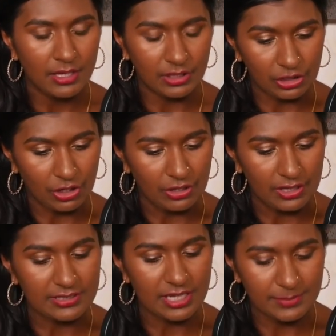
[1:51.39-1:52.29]
you know,
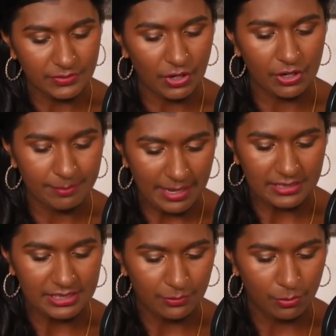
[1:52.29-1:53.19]
in terms of going back
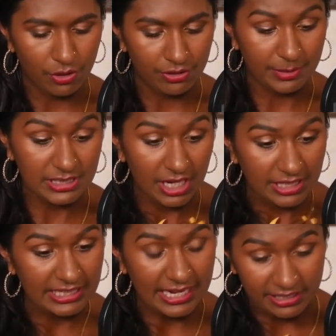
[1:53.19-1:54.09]
to what the
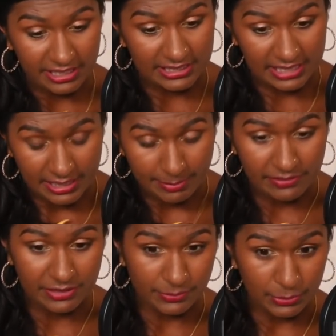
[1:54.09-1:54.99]
McTurninator had said about
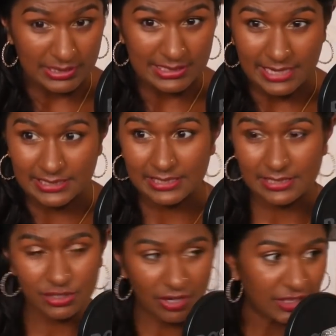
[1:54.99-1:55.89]
the difference between tactics
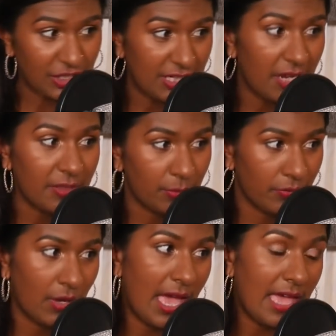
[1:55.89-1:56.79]
and strategy, I think we've
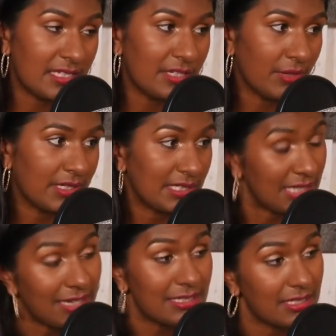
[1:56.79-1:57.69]
got anti-racist
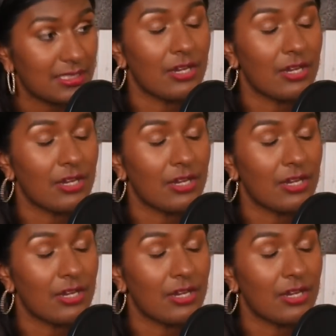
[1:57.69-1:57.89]
tactics.